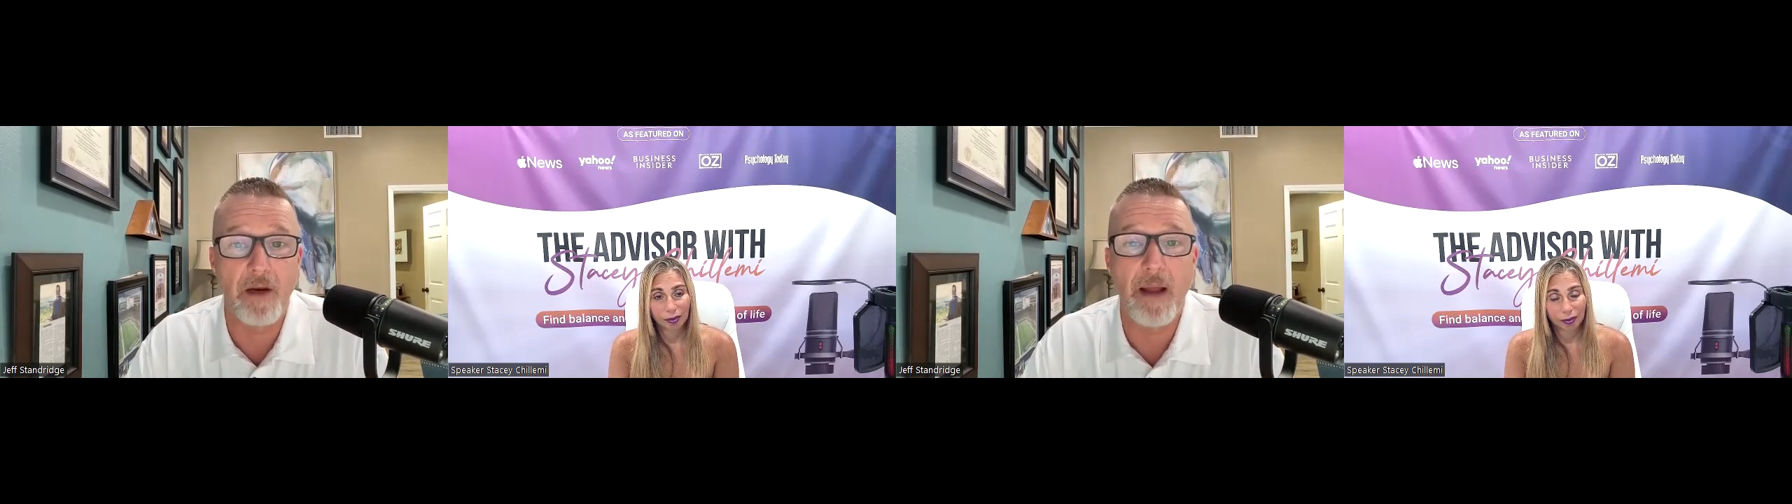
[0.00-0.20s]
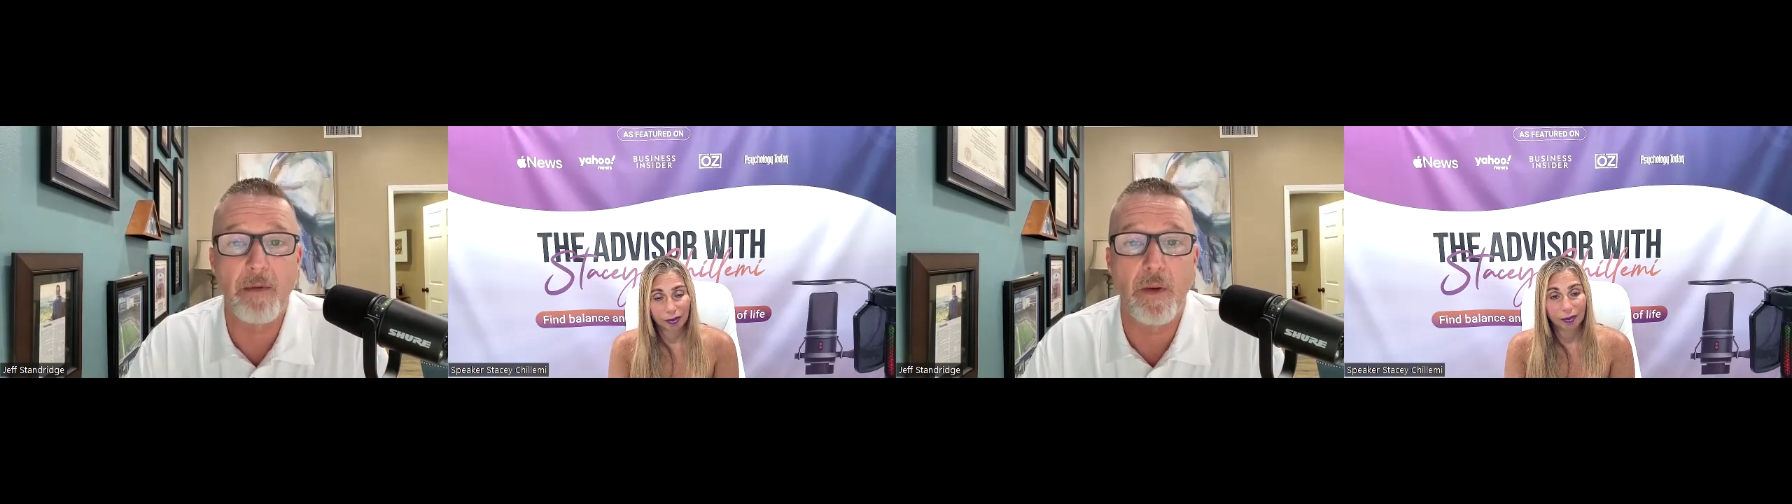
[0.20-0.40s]

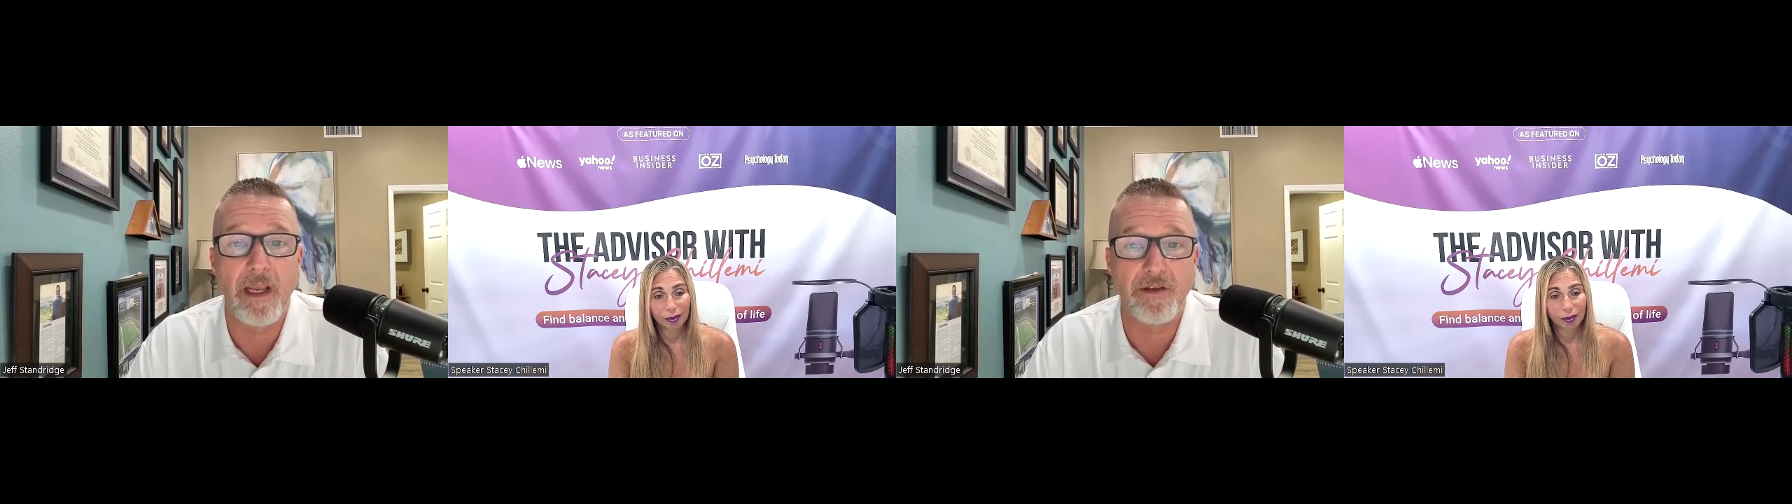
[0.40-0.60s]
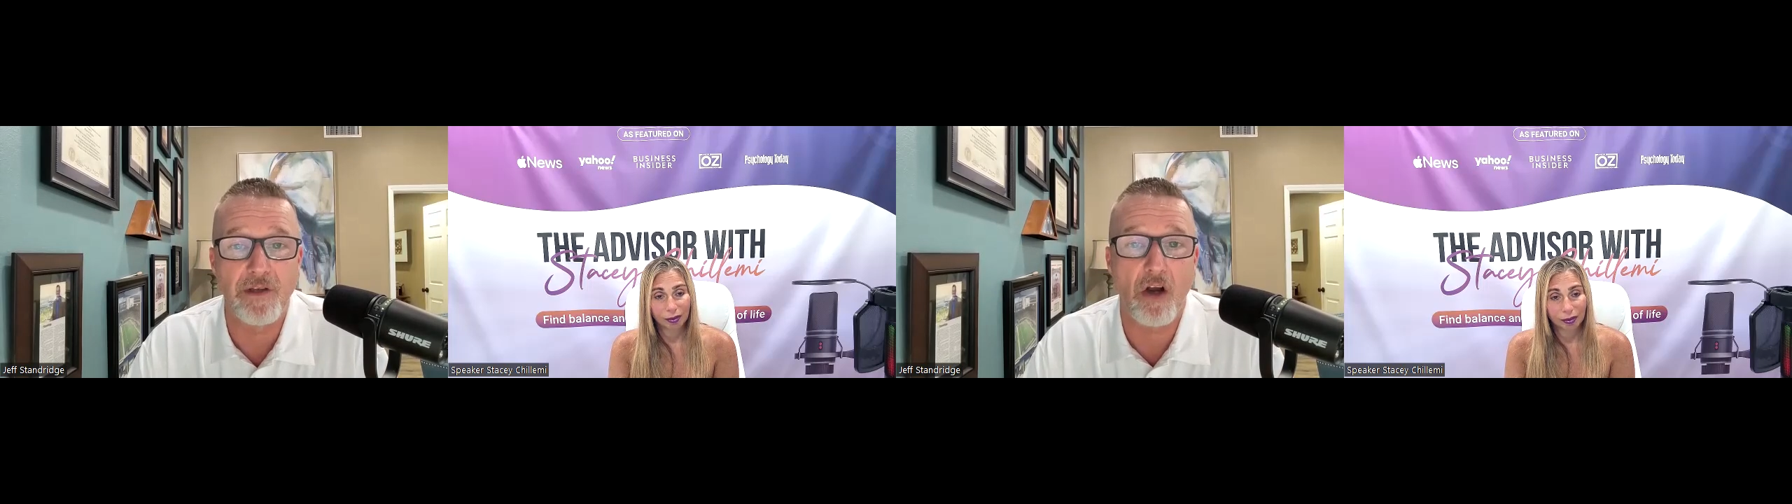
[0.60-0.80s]
and maybe we
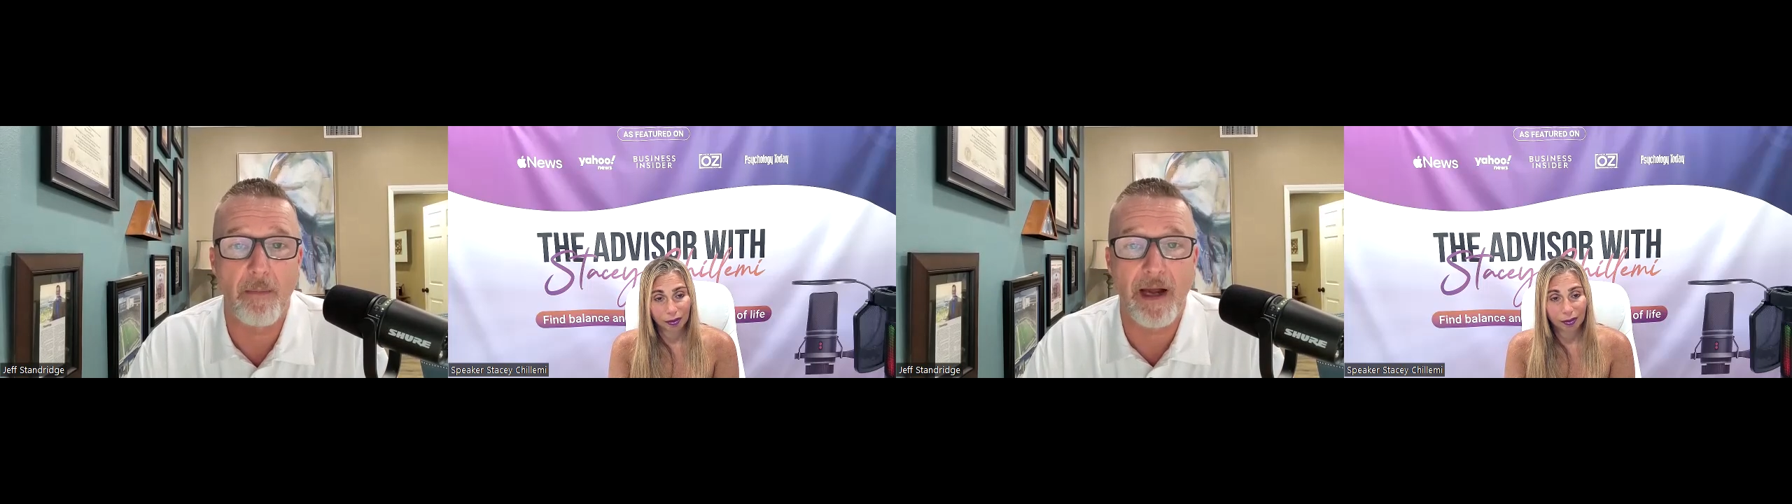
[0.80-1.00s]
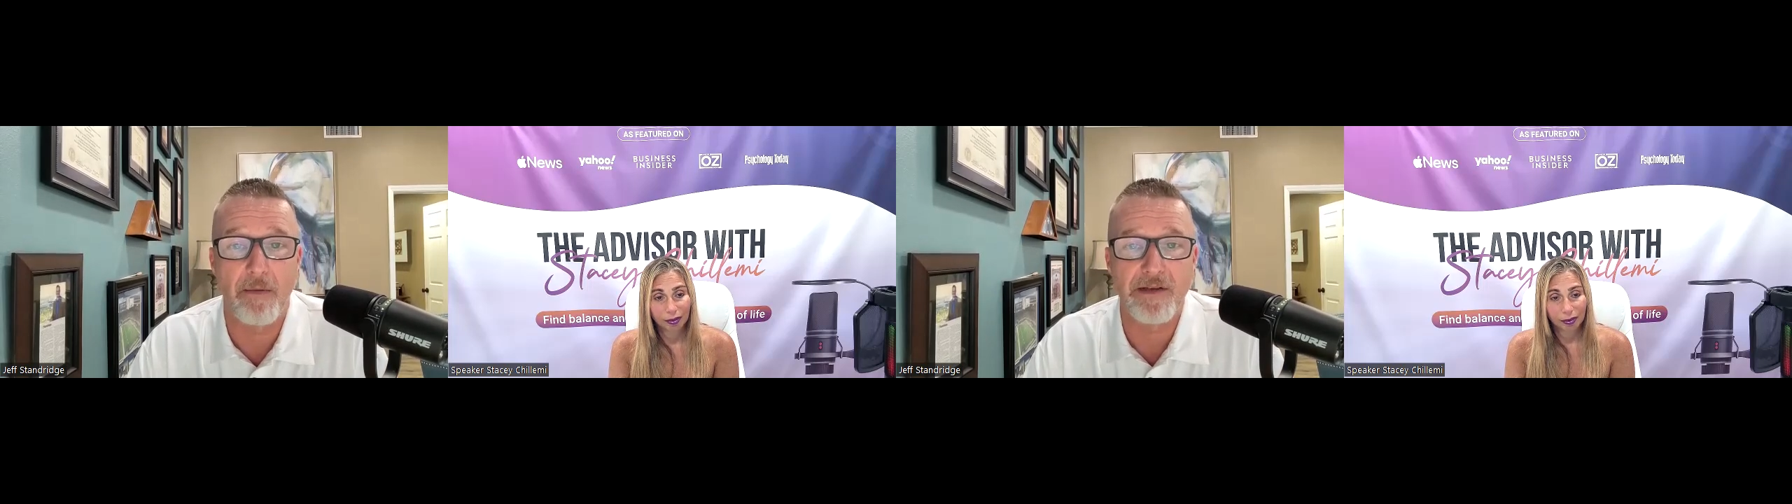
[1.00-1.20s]
can talk
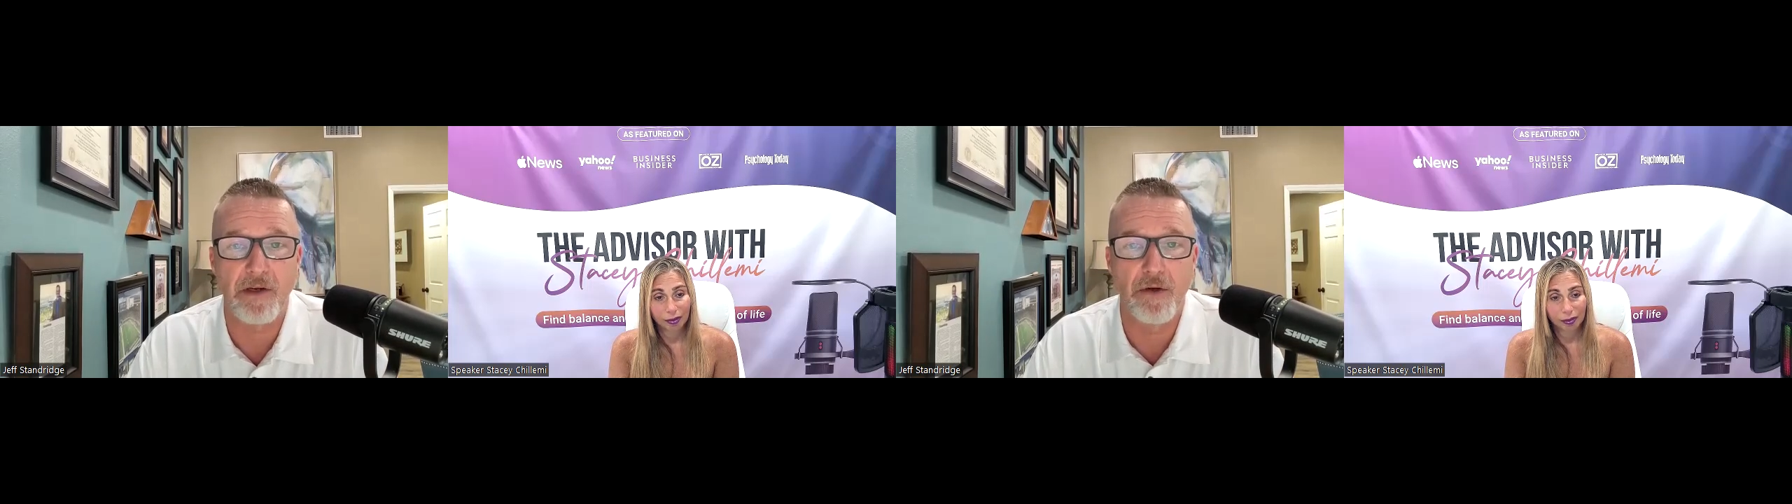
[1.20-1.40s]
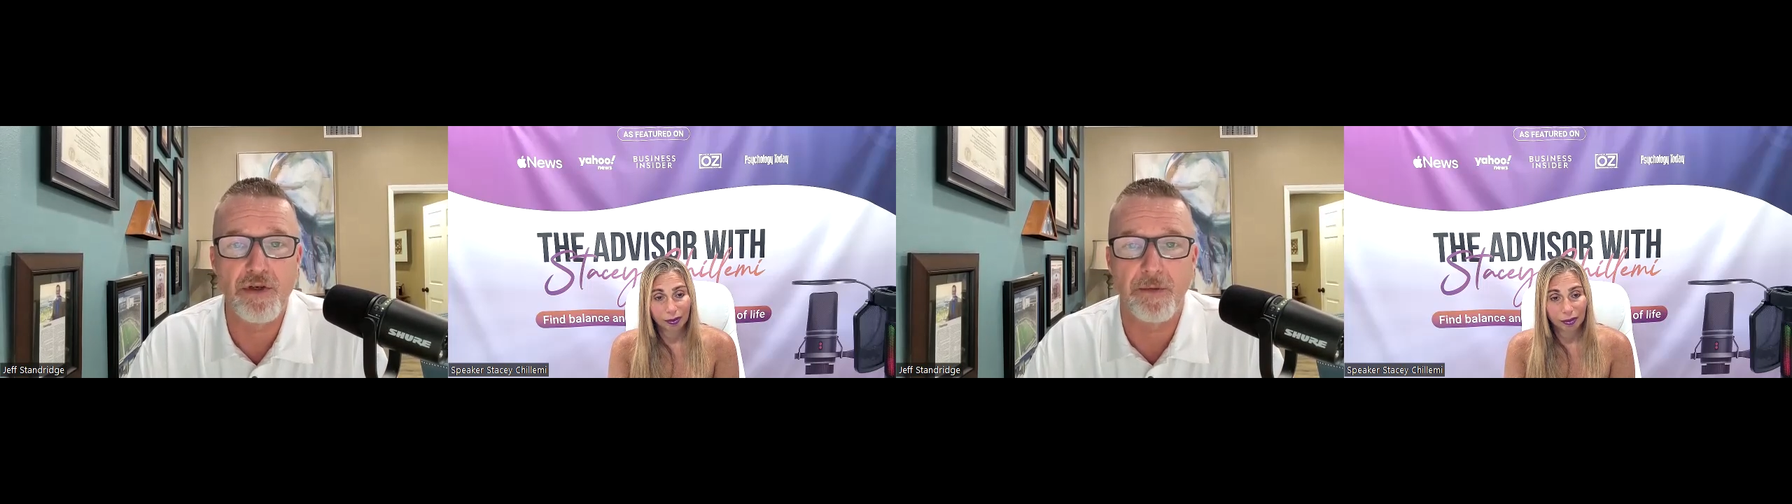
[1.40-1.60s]
about a
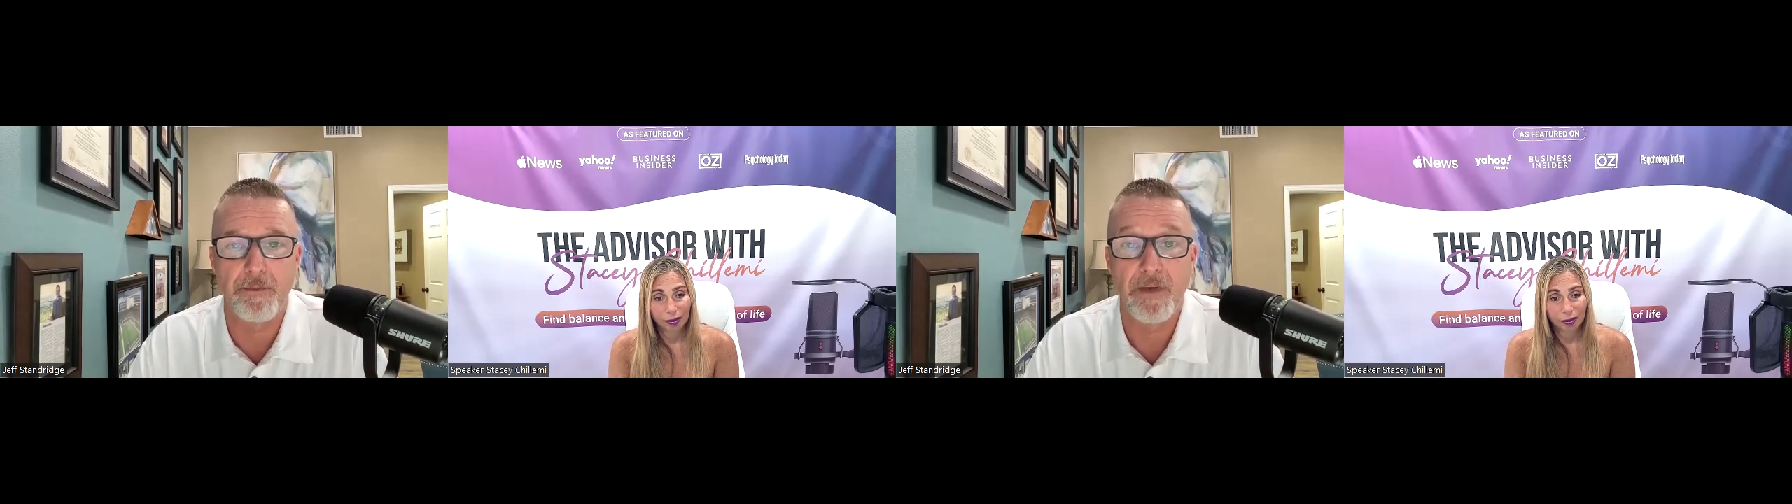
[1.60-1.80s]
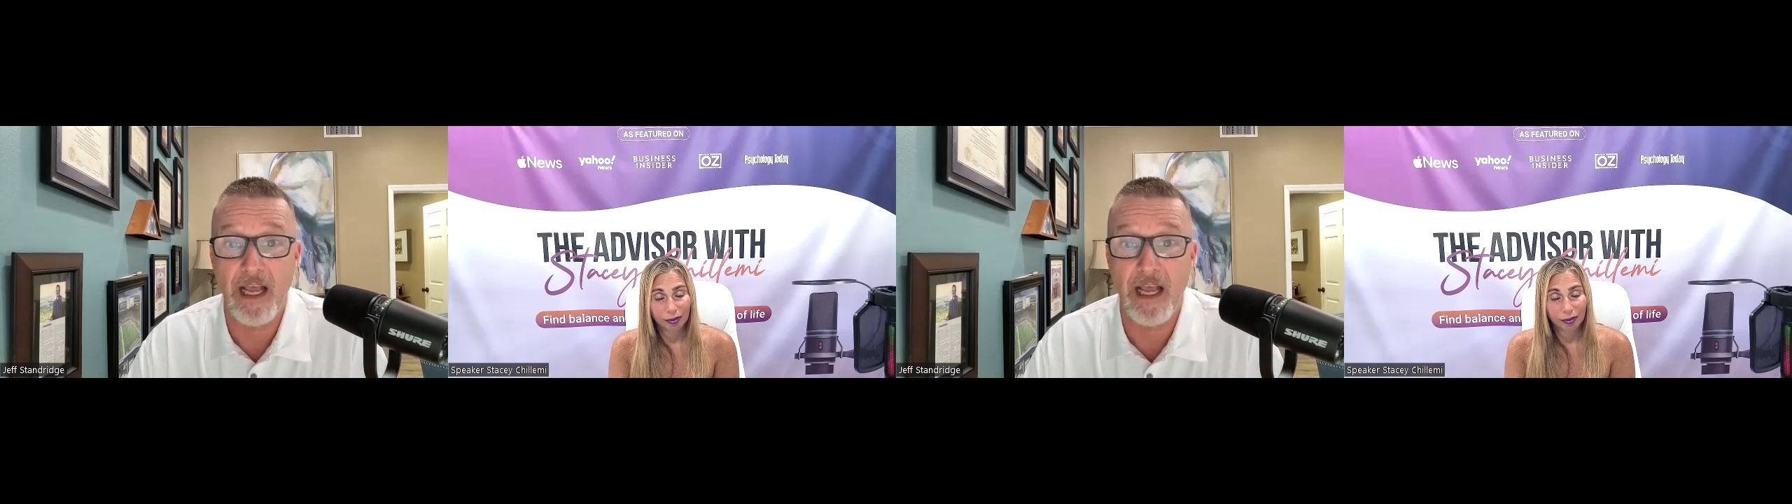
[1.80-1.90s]
resolution.